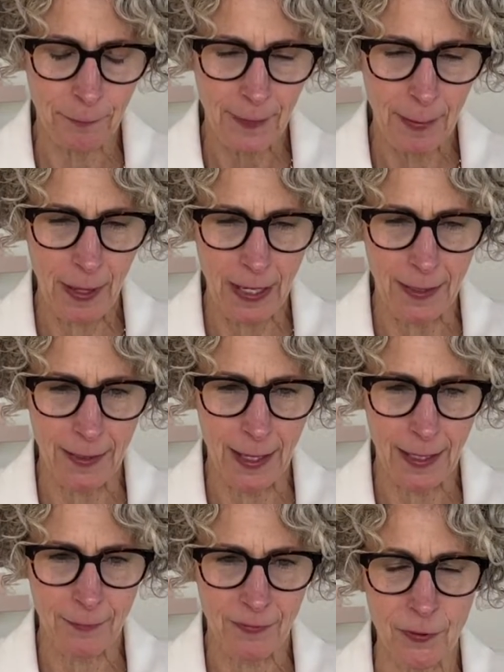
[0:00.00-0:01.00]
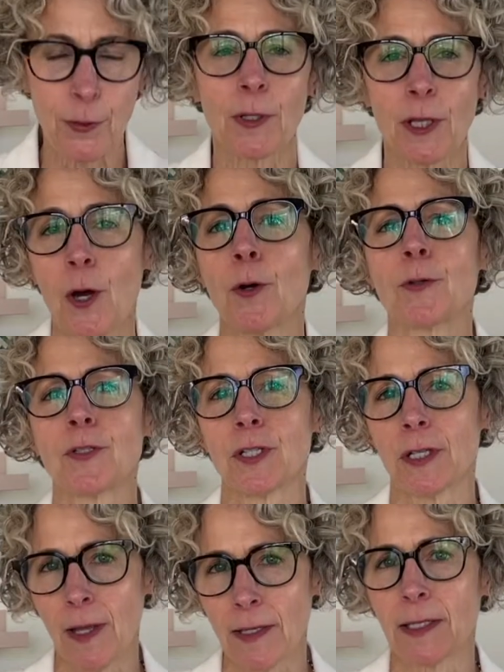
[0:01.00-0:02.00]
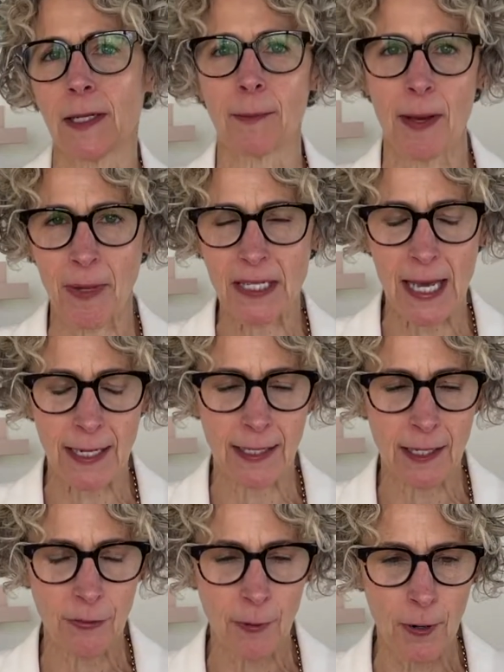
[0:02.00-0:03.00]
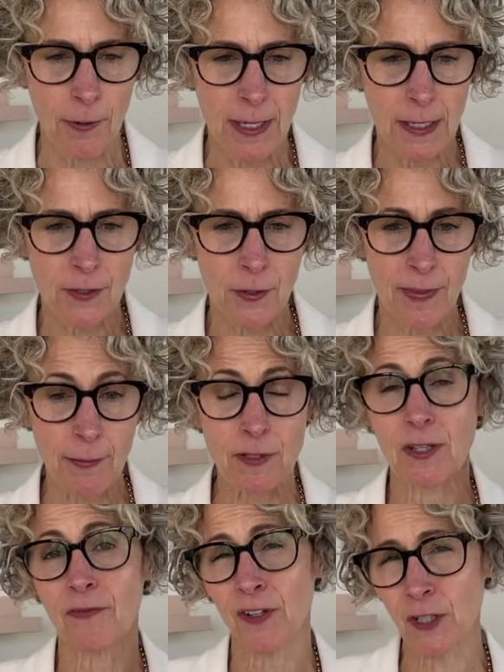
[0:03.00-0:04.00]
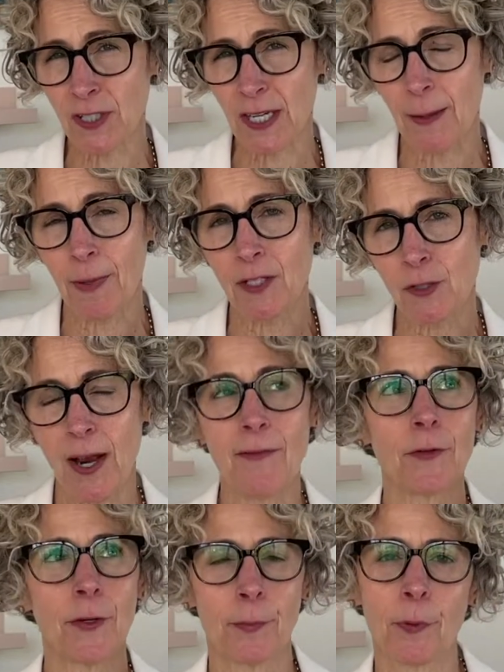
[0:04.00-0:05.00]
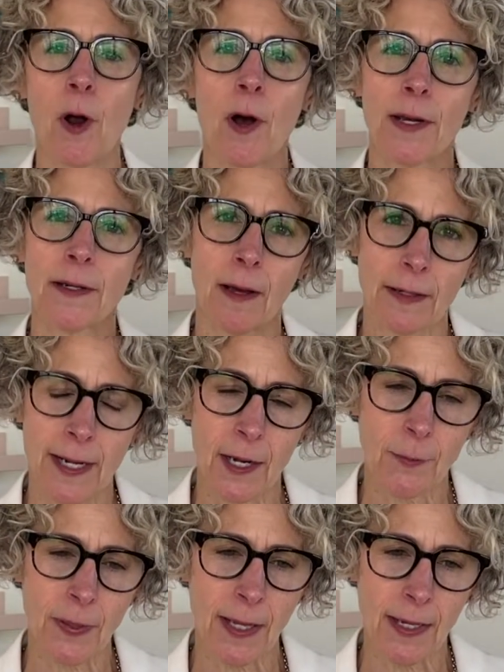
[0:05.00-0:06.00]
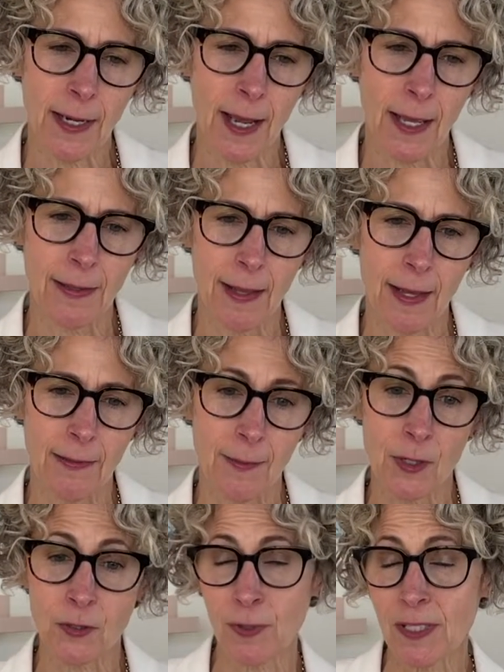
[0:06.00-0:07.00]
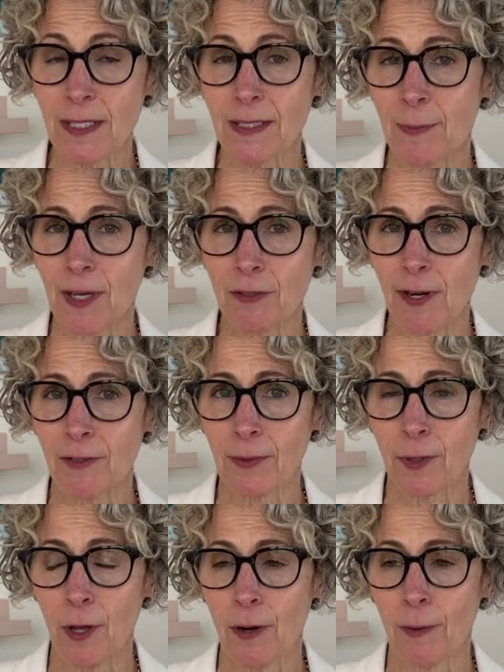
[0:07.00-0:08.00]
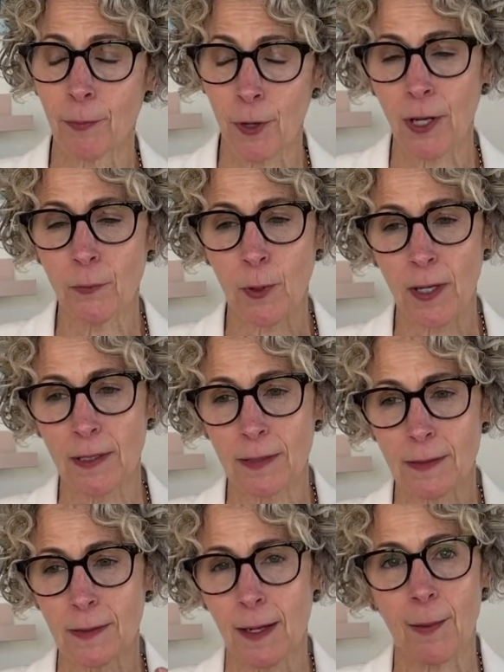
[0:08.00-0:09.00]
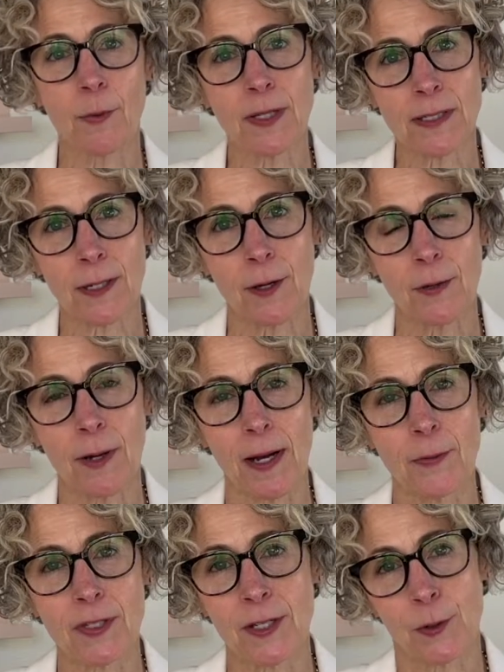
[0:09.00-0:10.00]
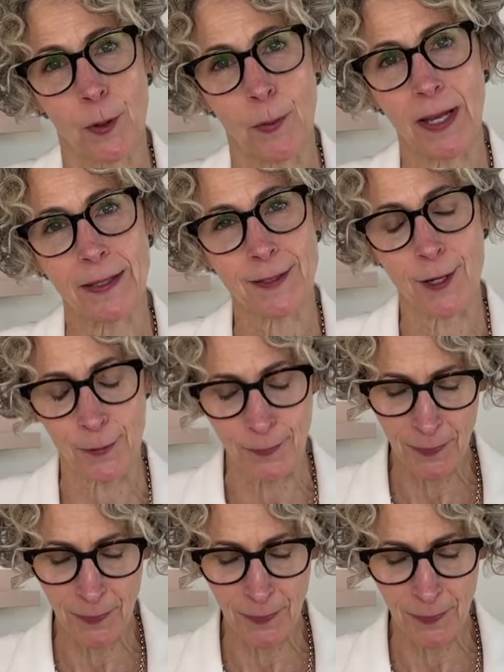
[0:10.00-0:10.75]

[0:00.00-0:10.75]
but I flew alone to London and met my dad in Heathrow. So that was the first time I traveled abroad on an airplane. And then the most recent time I traveled abroad was a couple weeks ago. I was in Norway. So